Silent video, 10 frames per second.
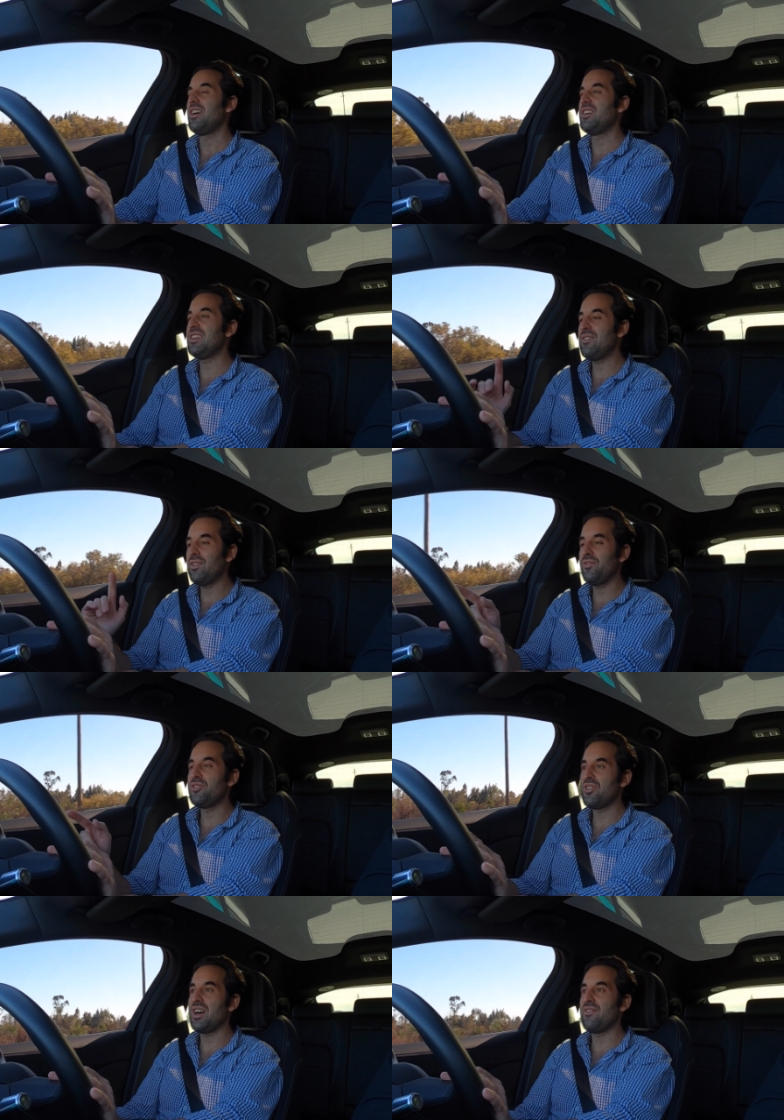And even if you
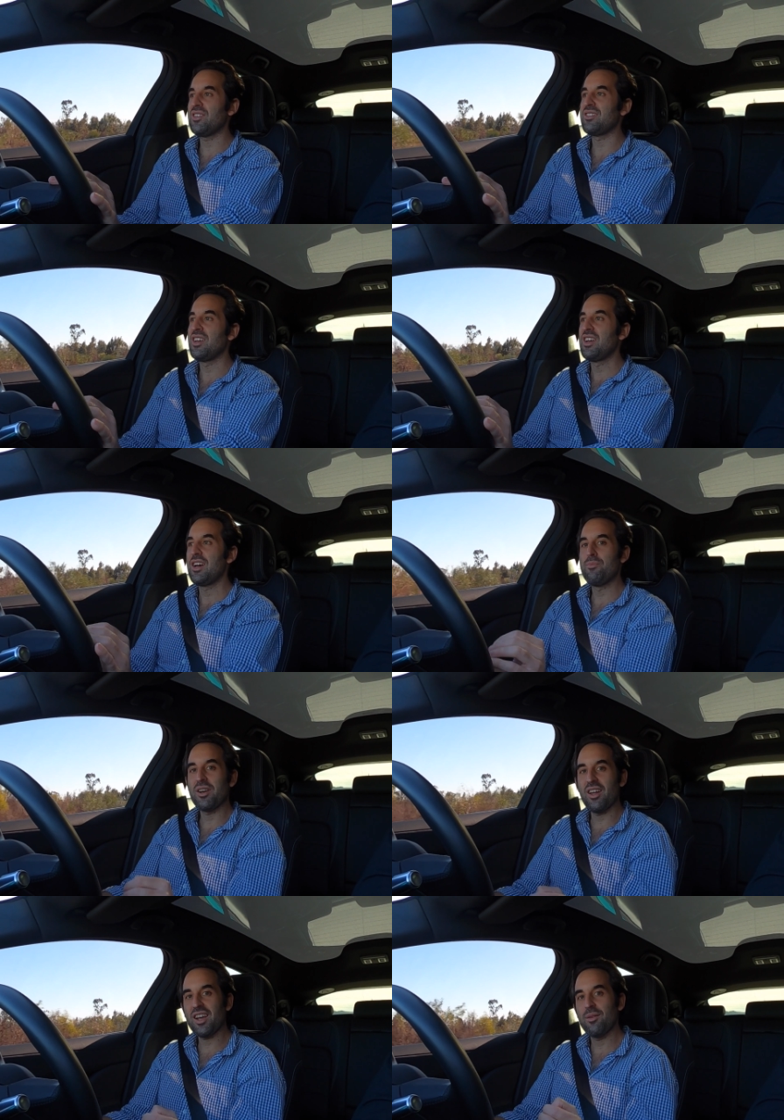drive it a bit
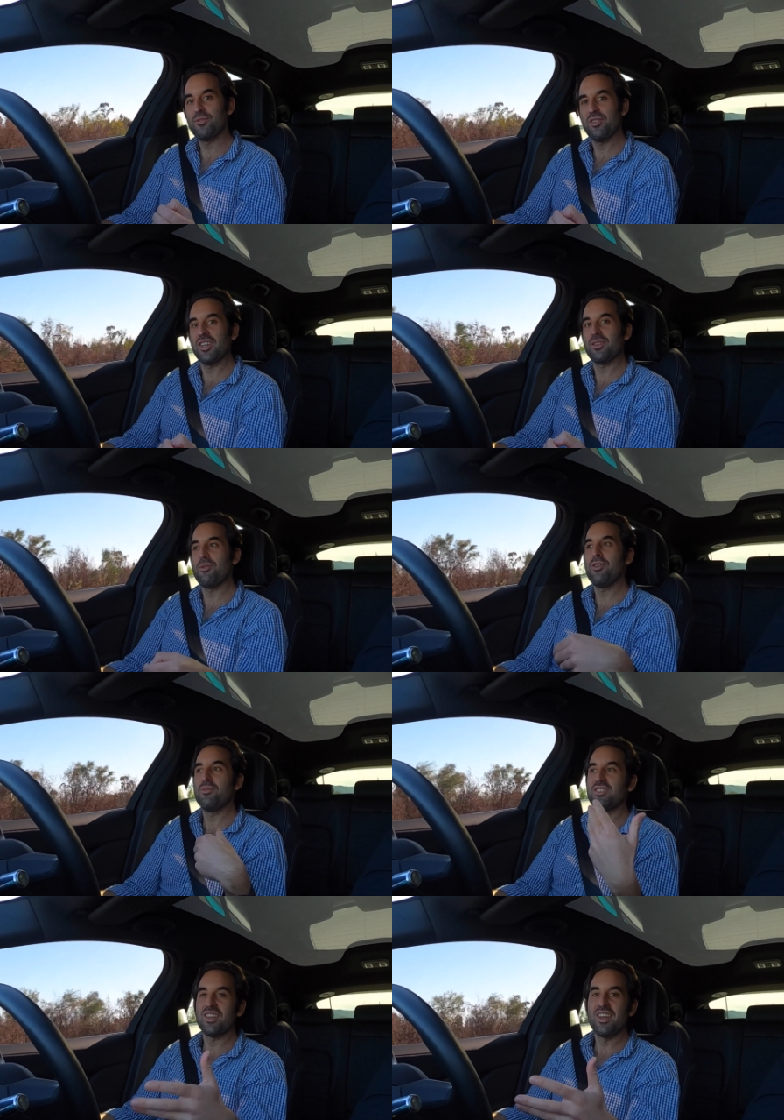like I'm doing at the
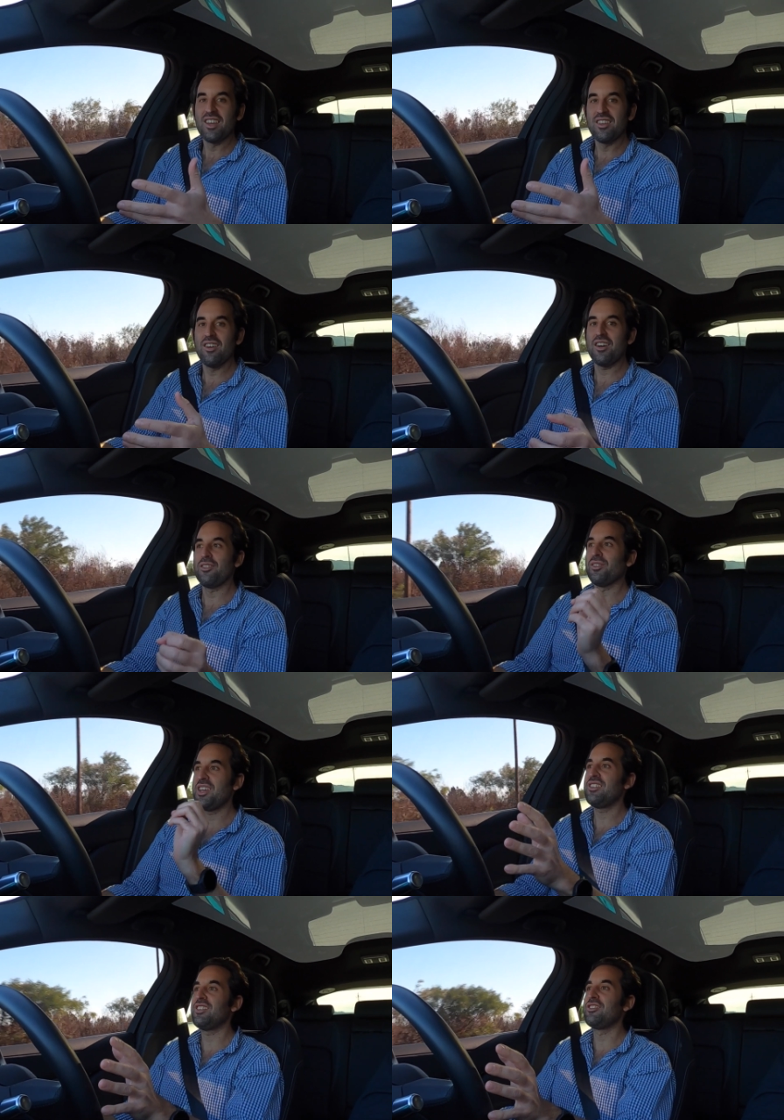moment, yeah, you'll
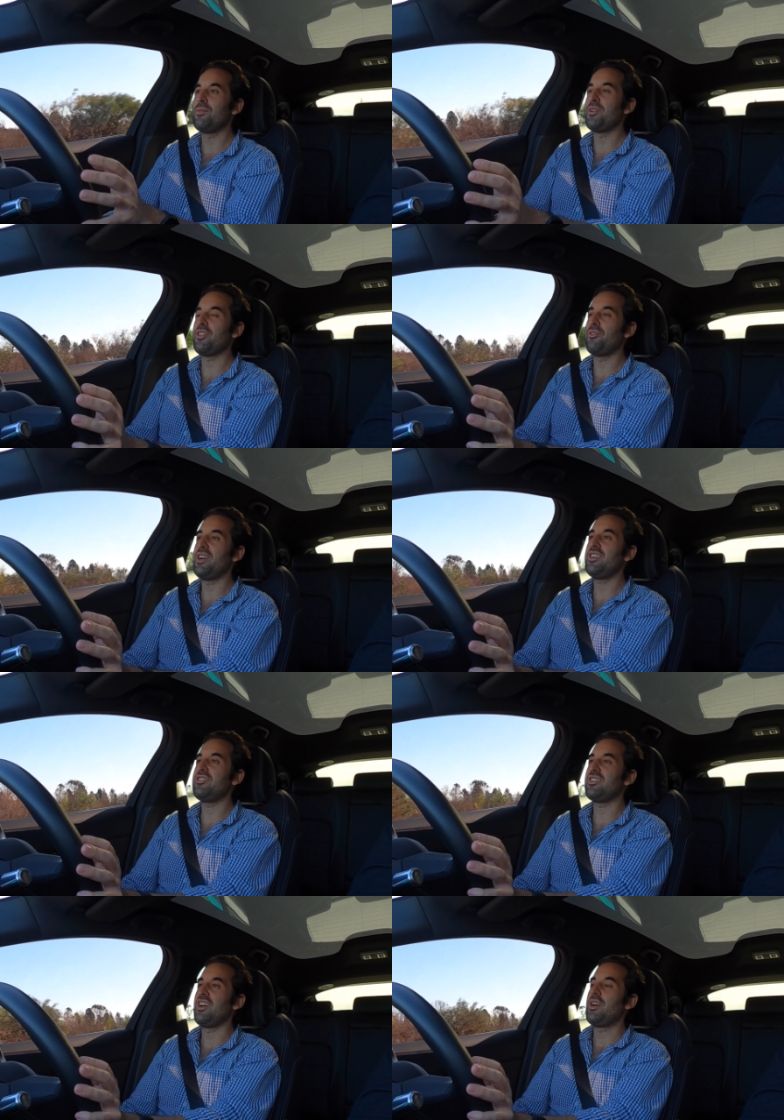eat into a bit of the
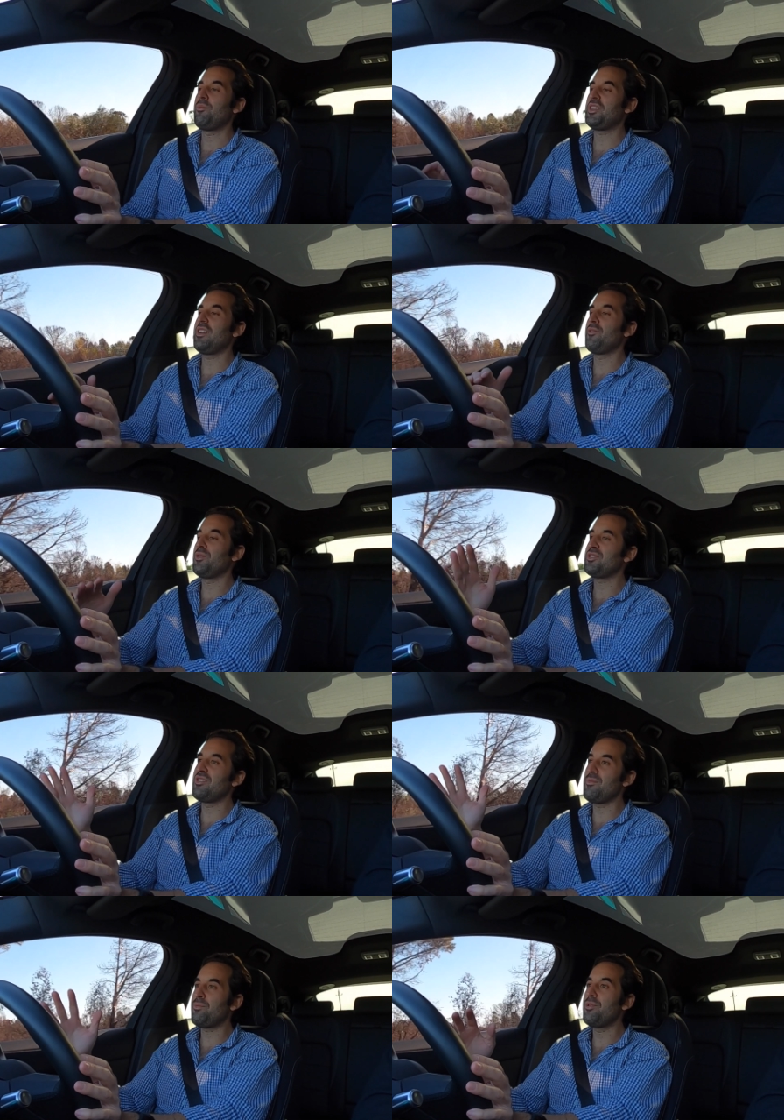range, but they've also
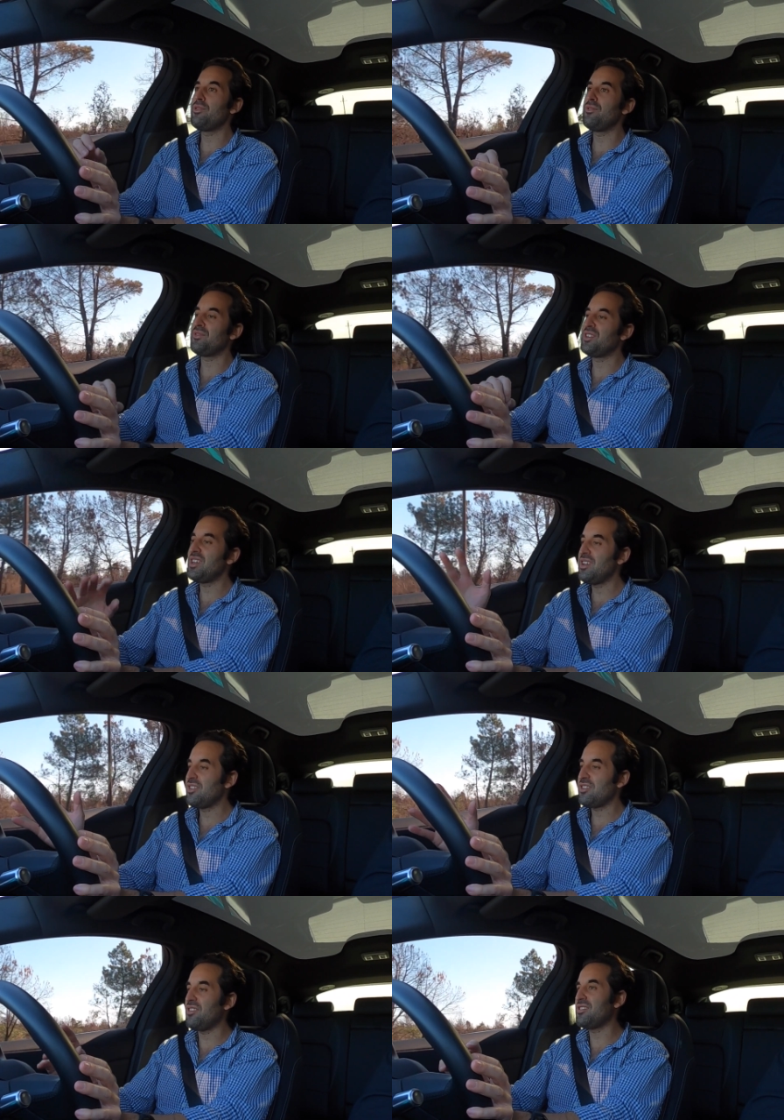improved the
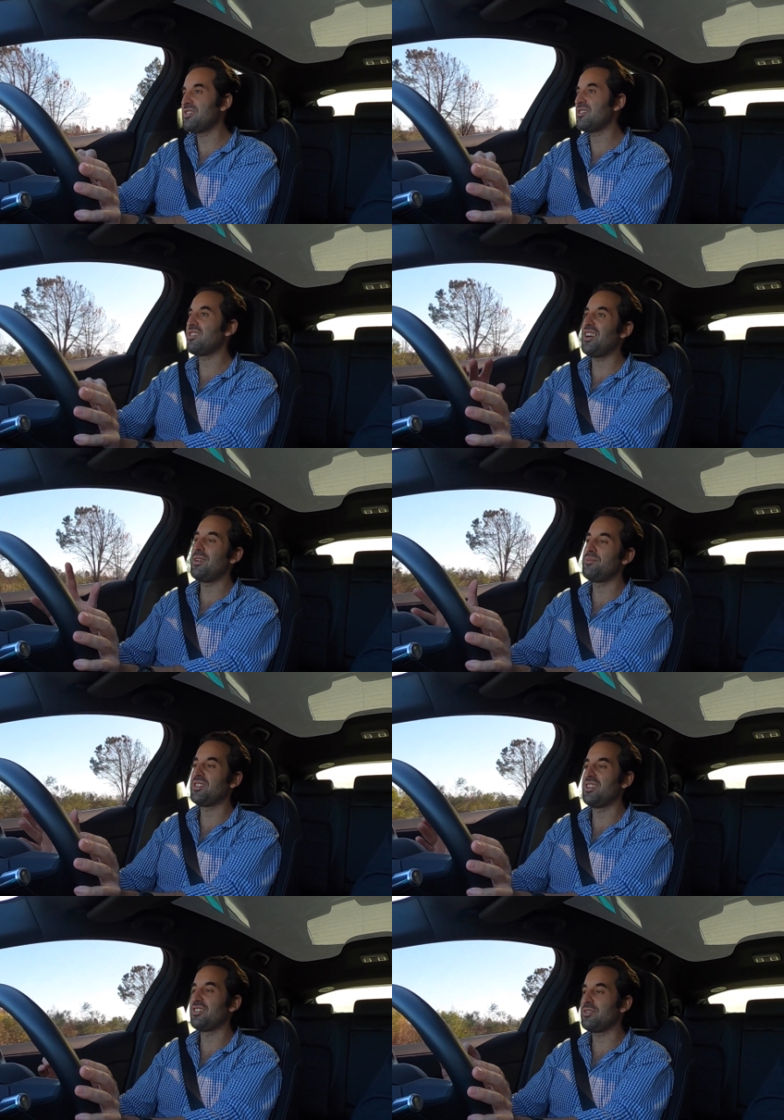charge times
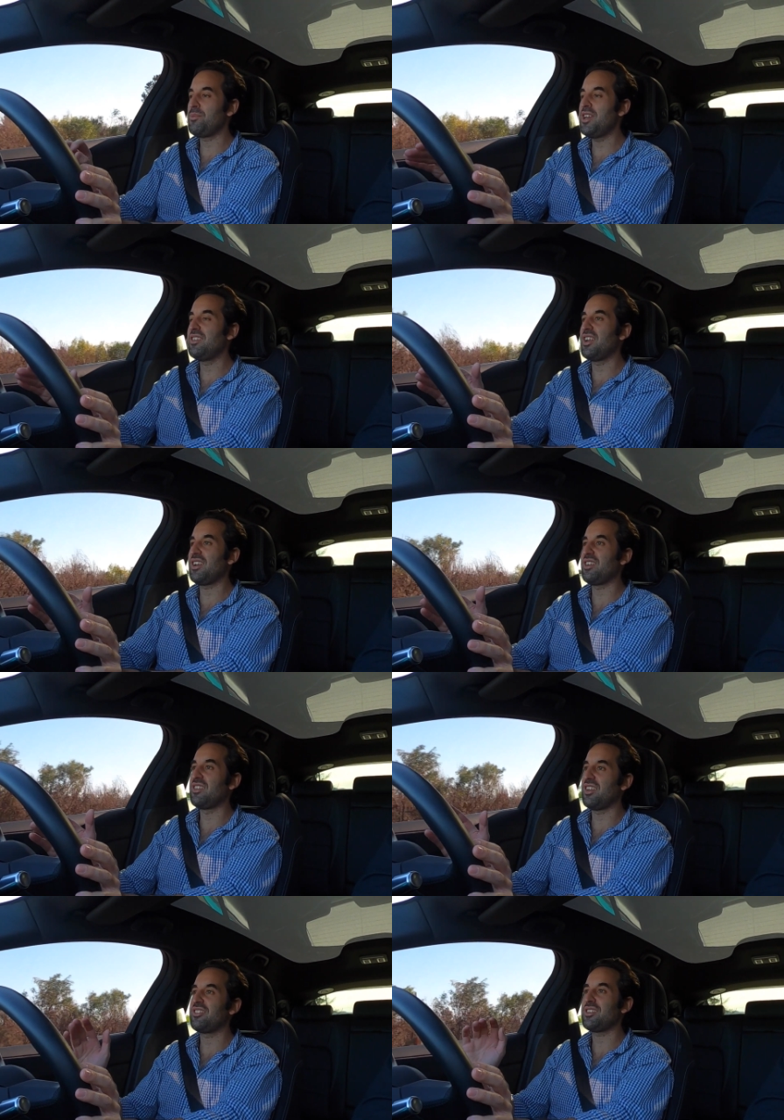and the speed that it can
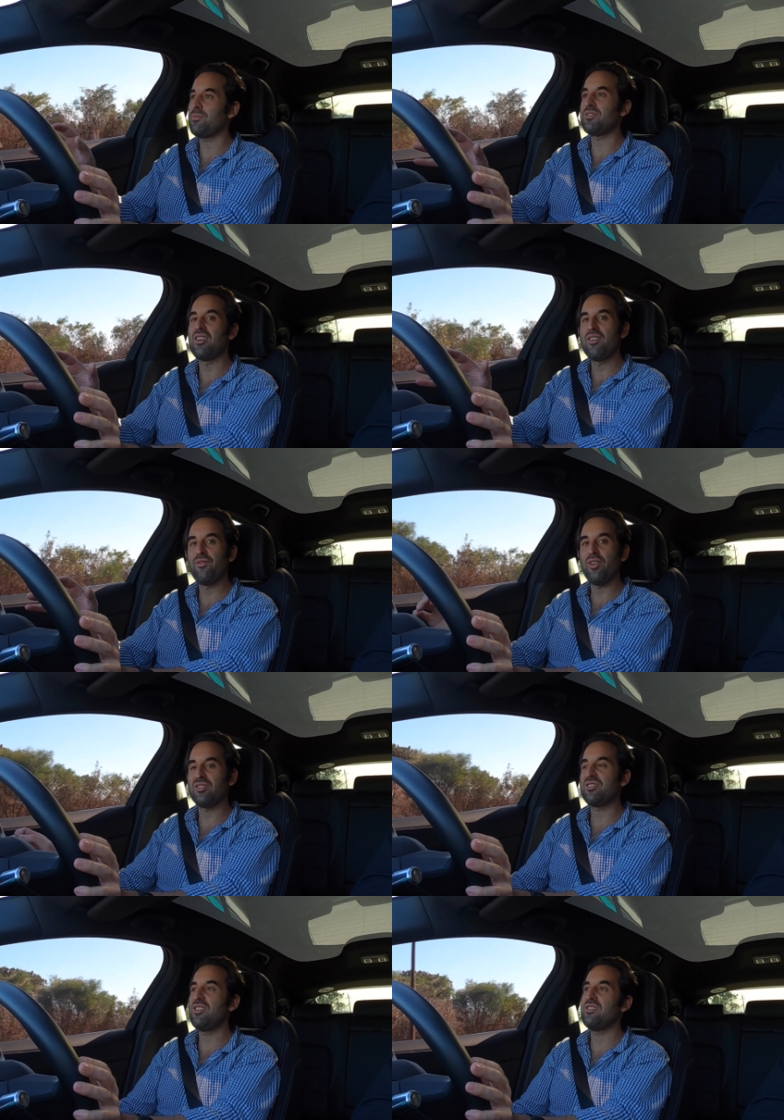accept
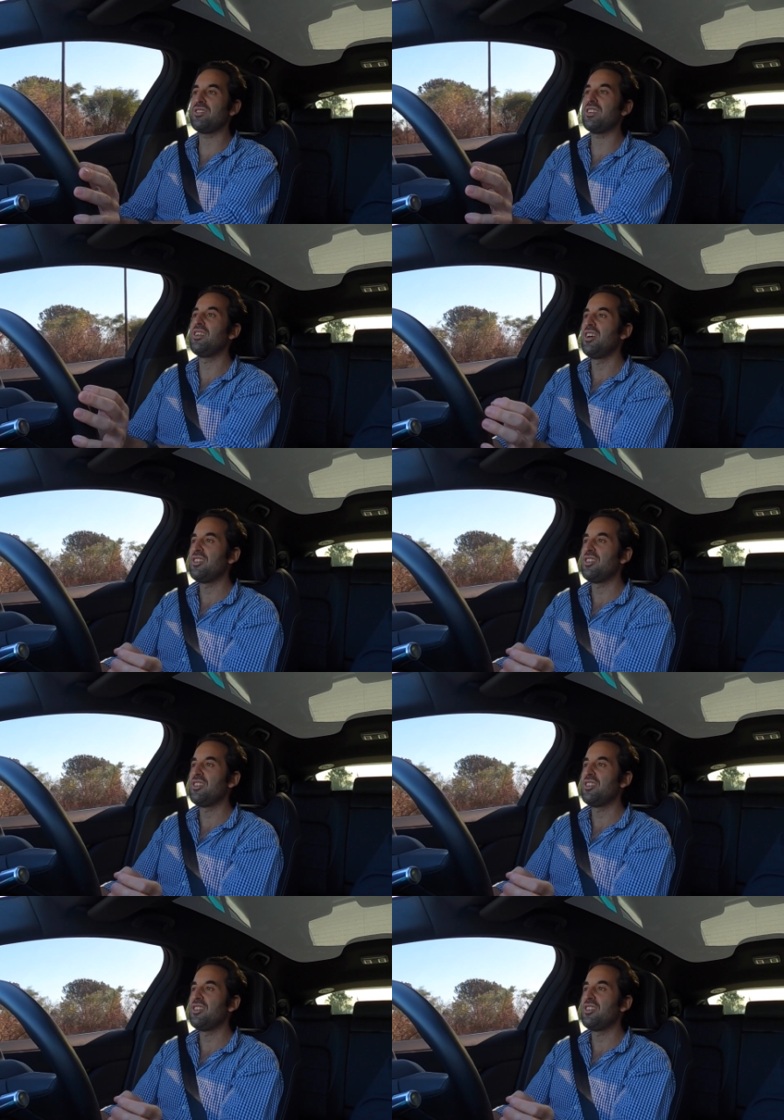fast charging.